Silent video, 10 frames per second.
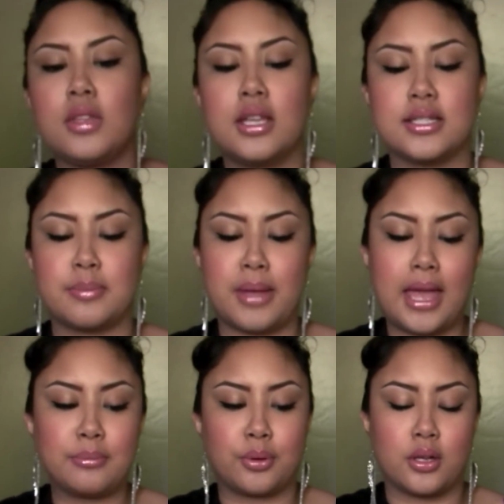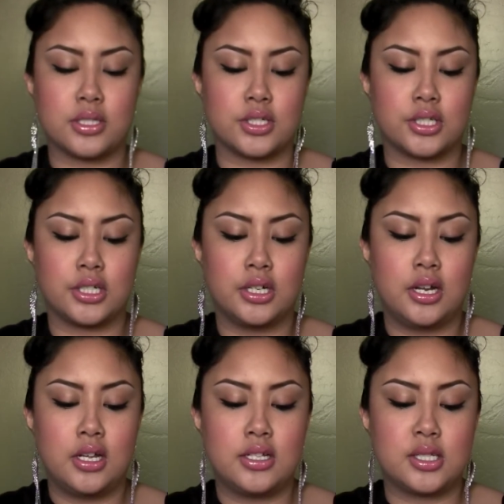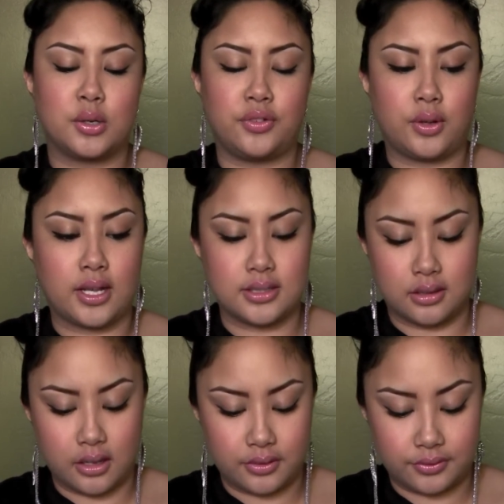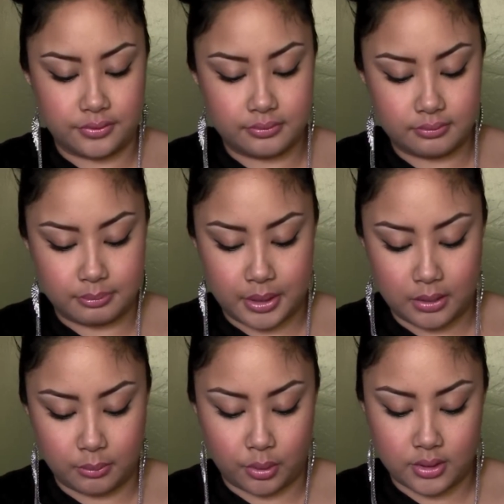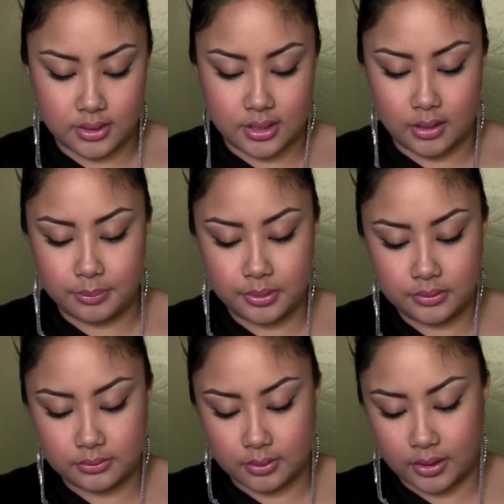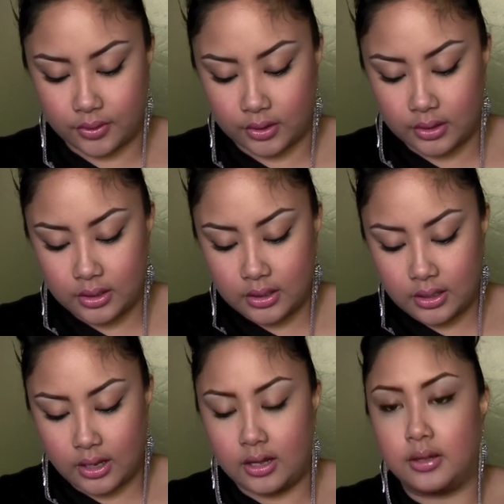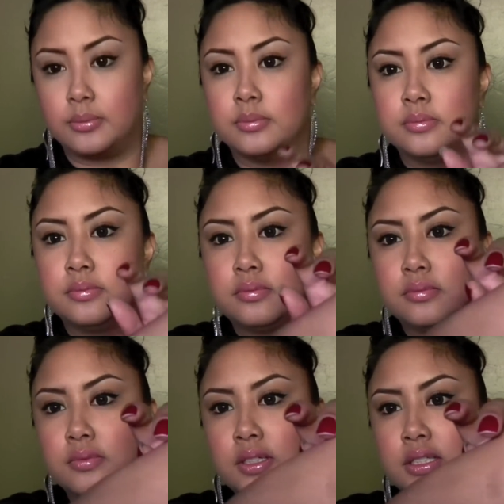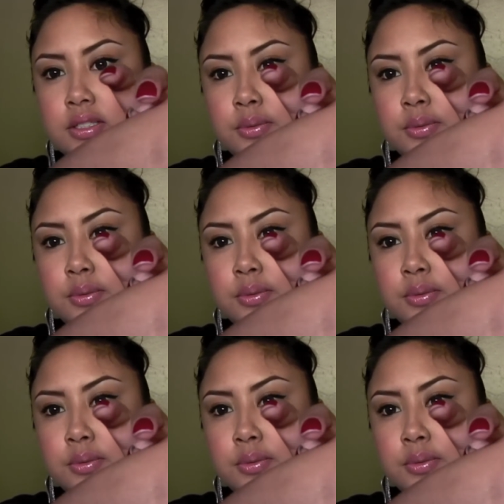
It's a matte bronzer, so if you guys love being bronzed up, whatever. It's